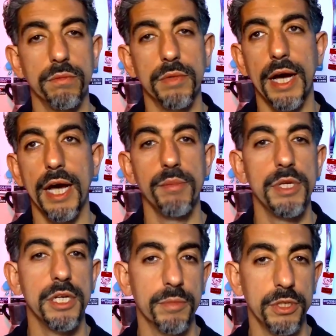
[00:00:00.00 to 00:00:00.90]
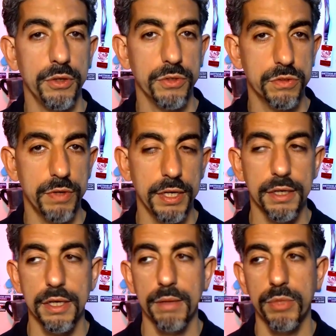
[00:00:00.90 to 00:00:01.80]
high, medium, and lows, right?
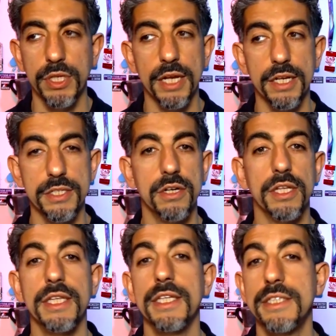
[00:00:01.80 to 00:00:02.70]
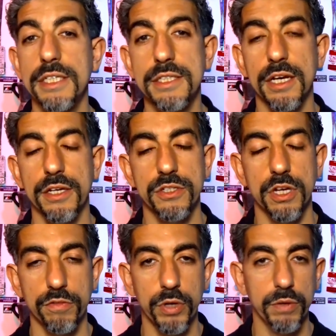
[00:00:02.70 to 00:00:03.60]
But not necessarily the details
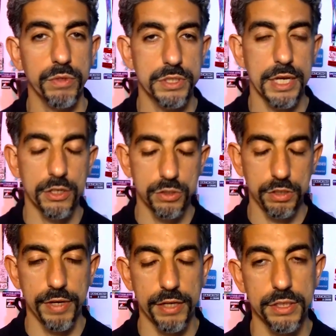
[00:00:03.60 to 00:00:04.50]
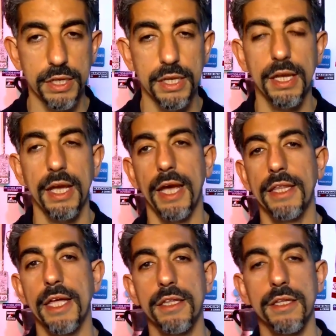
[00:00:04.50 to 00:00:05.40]
of what was actually found. And
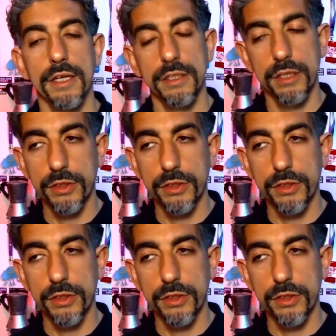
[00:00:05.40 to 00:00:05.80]
then the